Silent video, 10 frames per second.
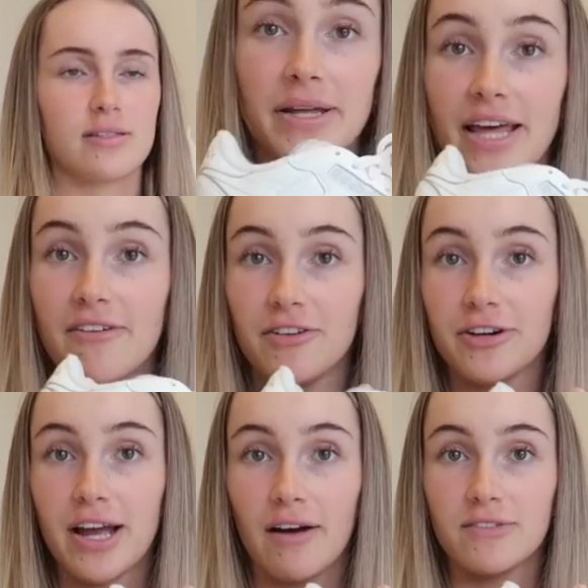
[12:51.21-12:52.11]
But they're very
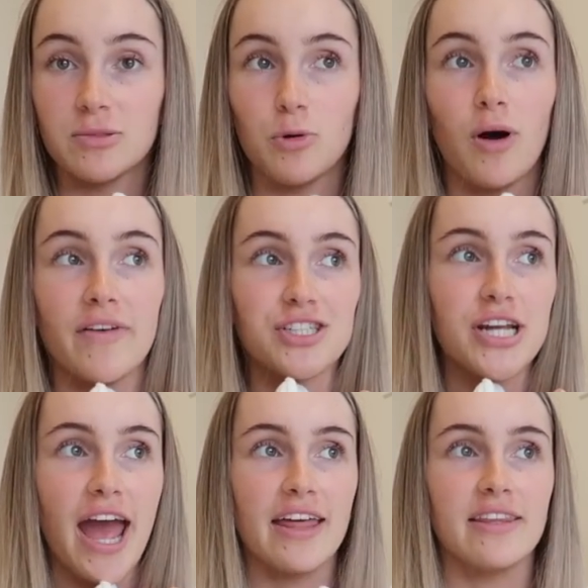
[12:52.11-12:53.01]
comfortable. I've actually
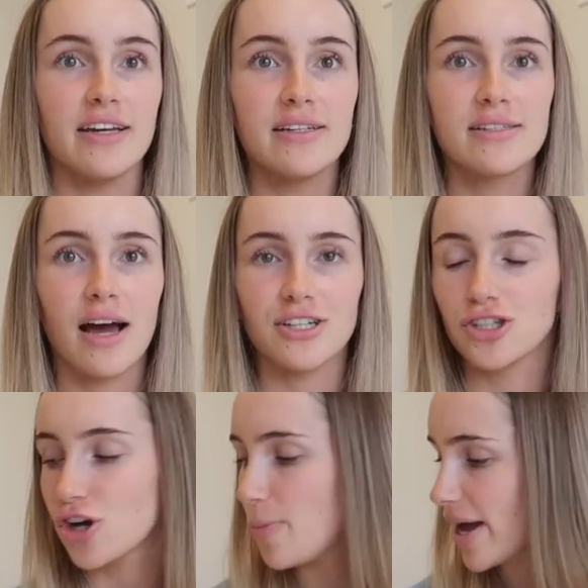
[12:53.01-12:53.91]
had these. I
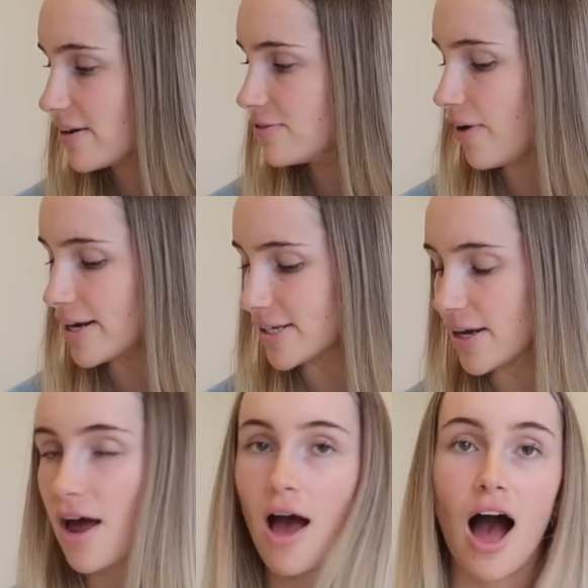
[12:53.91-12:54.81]
should go back and find it.
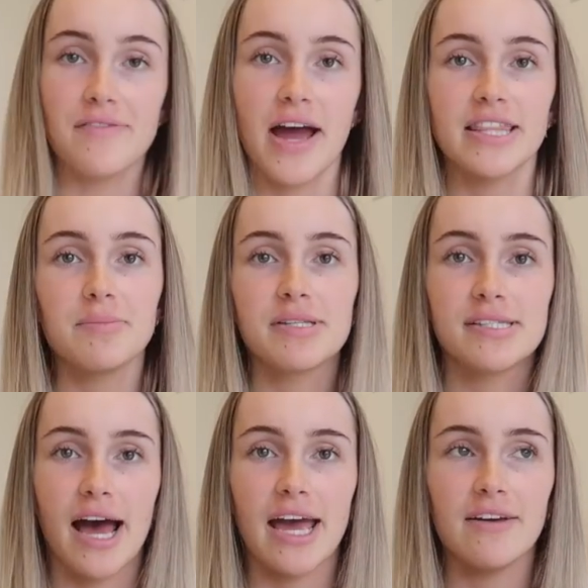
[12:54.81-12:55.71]
I've had them
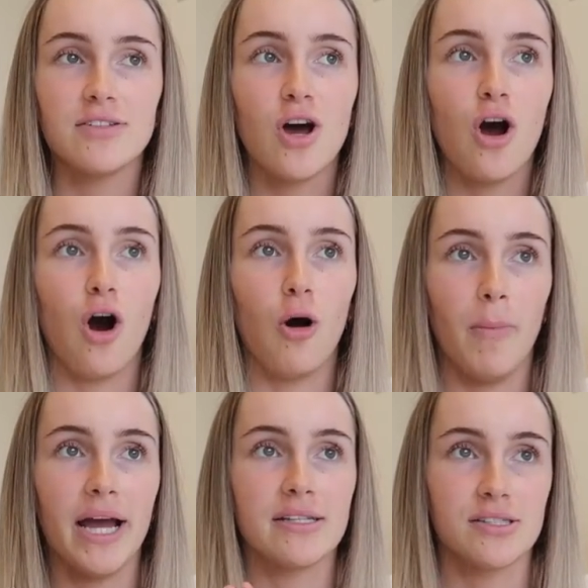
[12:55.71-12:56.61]
saved on
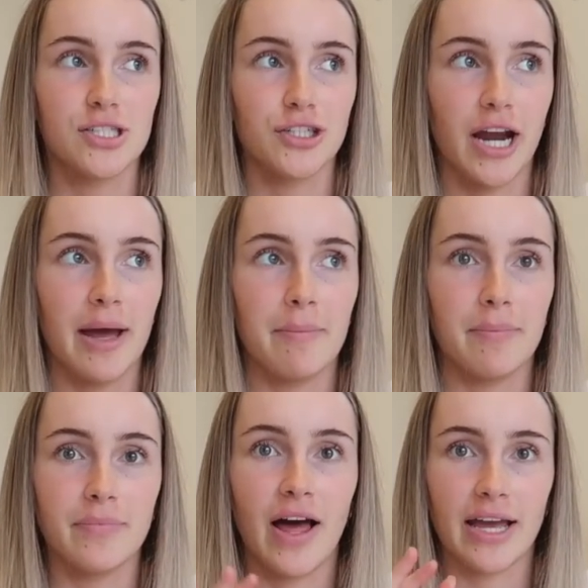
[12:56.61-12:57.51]
my Instagram,
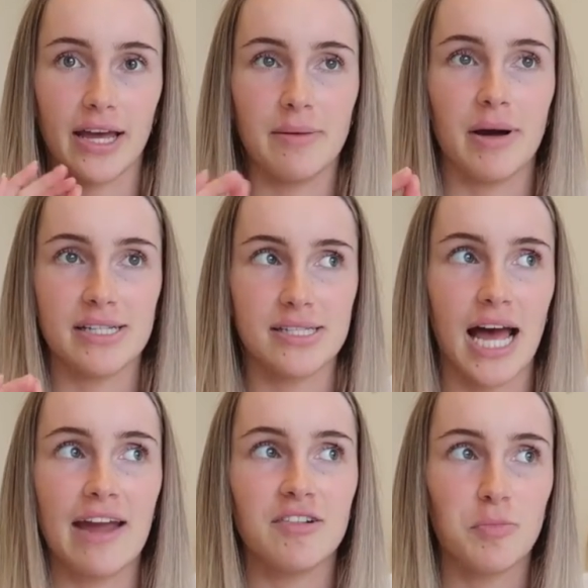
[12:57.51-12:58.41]
like in my
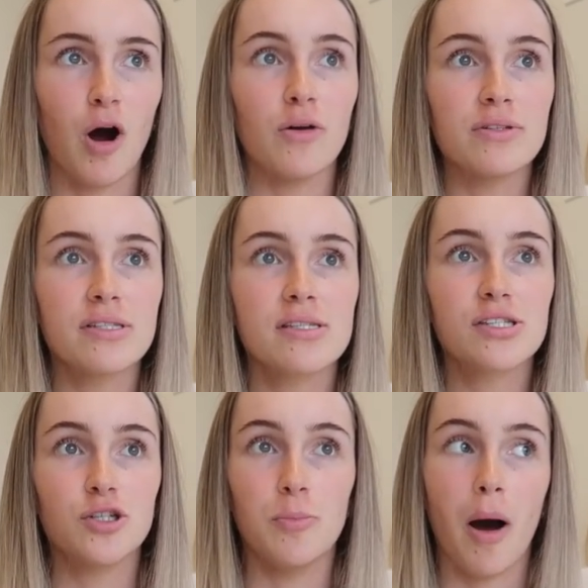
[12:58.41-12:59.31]
saved posts
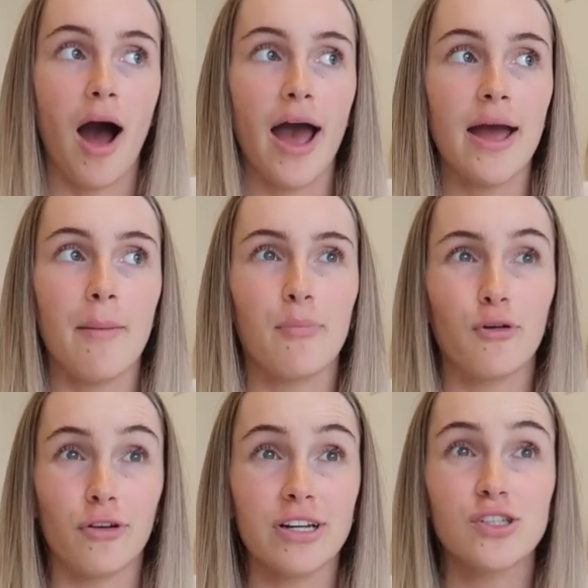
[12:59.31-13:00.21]
to buy, I'm
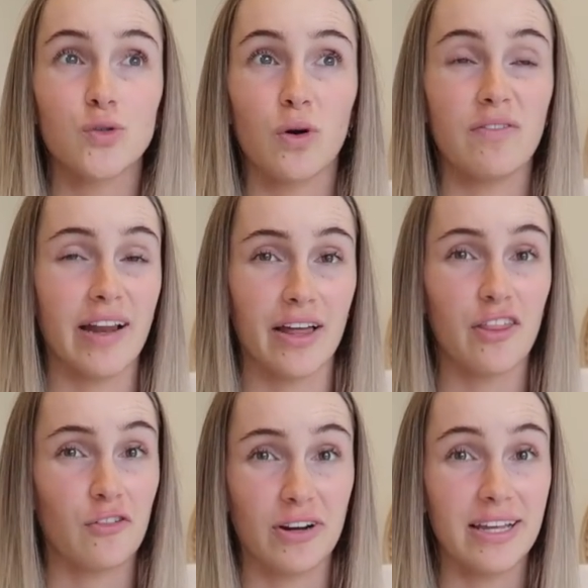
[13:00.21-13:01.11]
pretty sure, for like
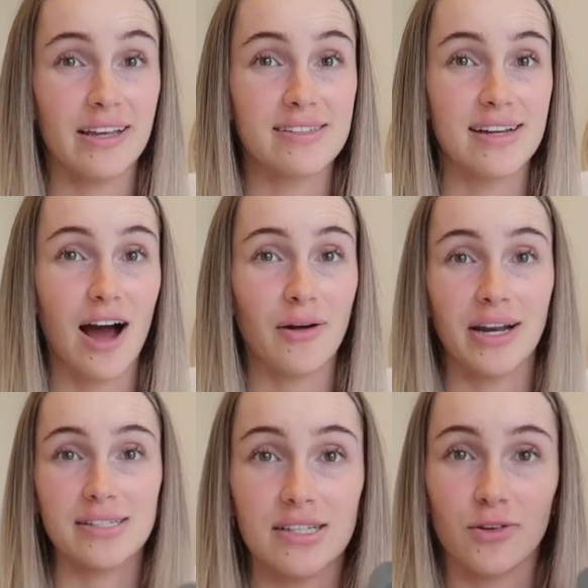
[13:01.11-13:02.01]
3 years now, and I
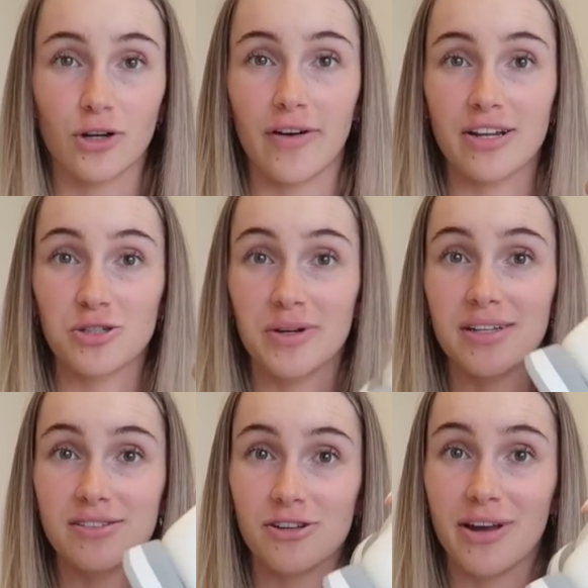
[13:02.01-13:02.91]
never got around to it.
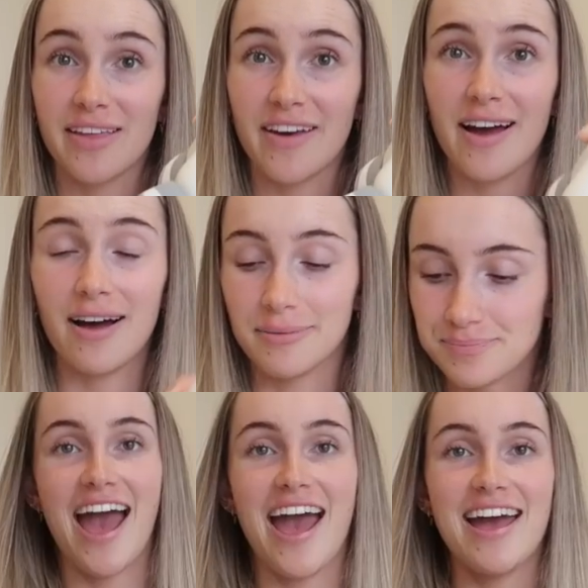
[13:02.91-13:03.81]
And so here they are.
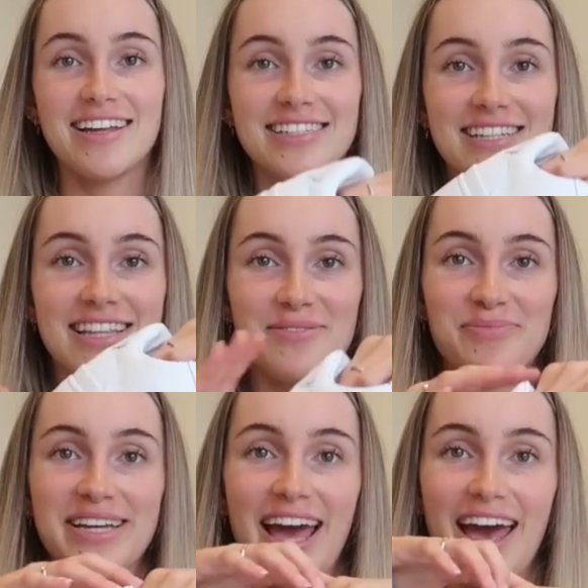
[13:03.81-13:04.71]
And then
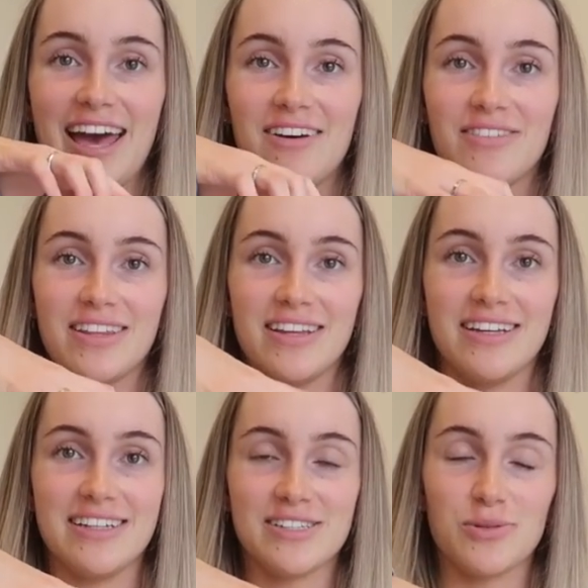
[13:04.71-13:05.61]
we have
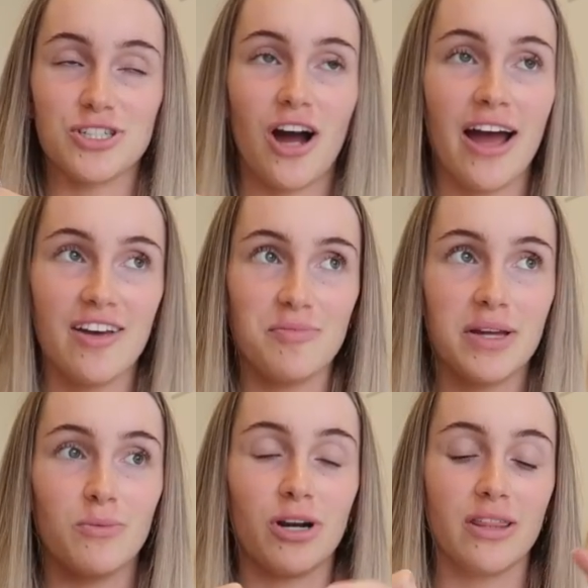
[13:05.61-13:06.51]
these, which I have
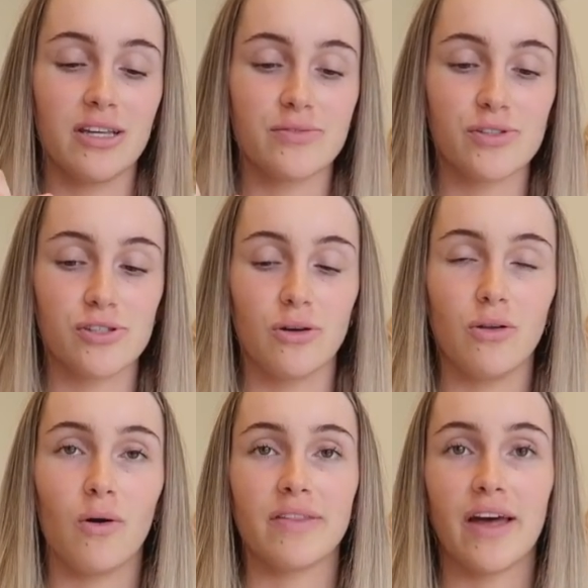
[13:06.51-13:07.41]
been wanting these for so
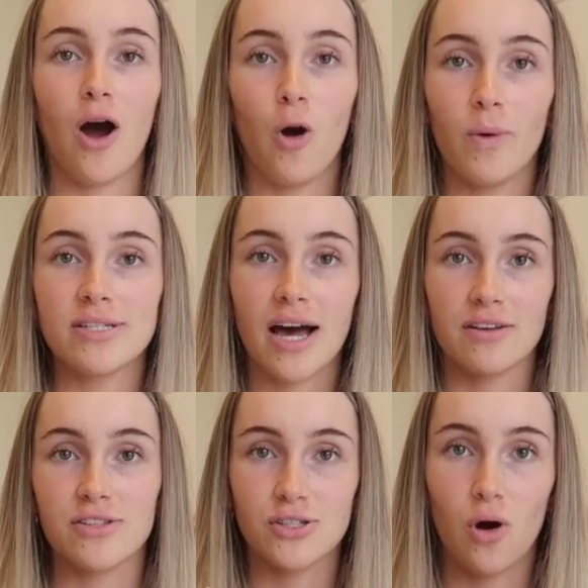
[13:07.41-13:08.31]
long and they're always out
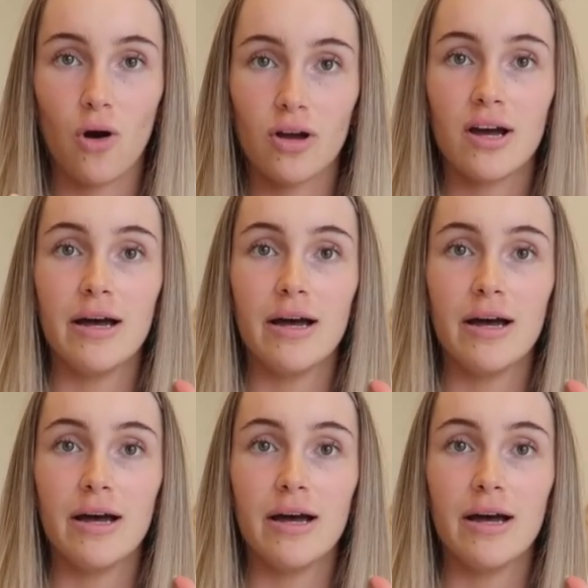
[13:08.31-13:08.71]
of stock.